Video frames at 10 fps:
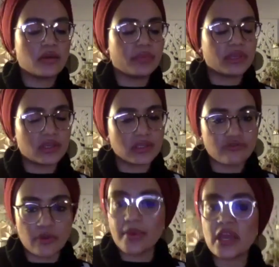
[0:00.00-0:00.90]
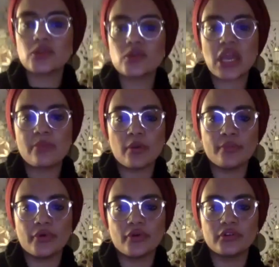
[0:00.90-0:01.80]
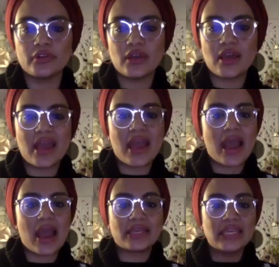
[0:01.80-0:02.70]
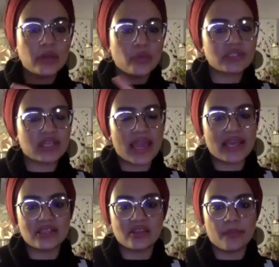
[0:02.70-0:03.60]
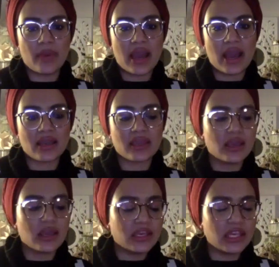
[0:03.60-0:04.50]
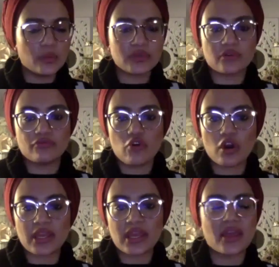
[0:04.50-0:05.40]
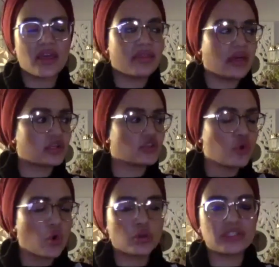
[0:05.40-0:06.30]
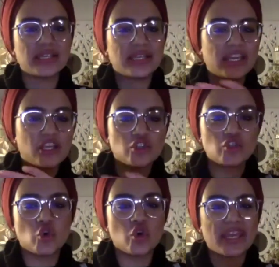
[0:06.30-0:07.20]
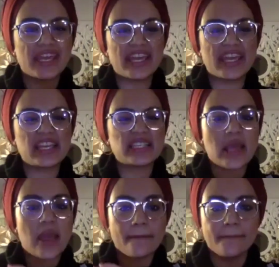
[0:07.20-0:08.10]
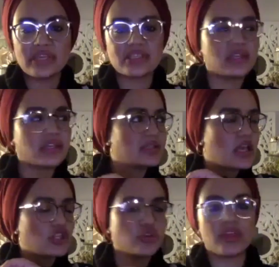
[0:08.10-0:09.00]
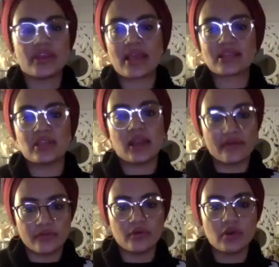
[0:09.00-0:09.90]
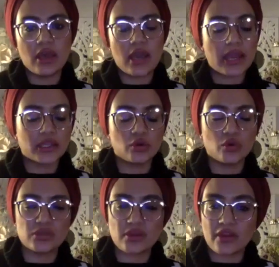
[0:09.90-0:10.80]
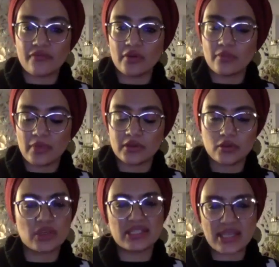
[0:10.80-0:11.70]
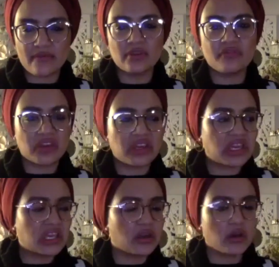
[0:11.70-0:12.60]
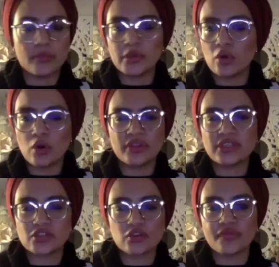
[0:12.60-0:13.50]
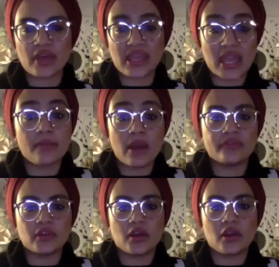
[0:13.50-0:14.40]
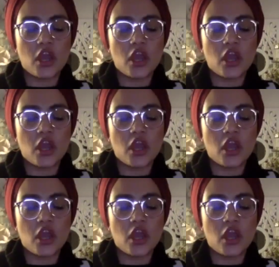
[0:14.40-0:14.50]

because Roberto came on board. He was the ace in the pack. He was the rocket that totally took his business to the next level. And he goes, his 7-figure income and all this stuff that came after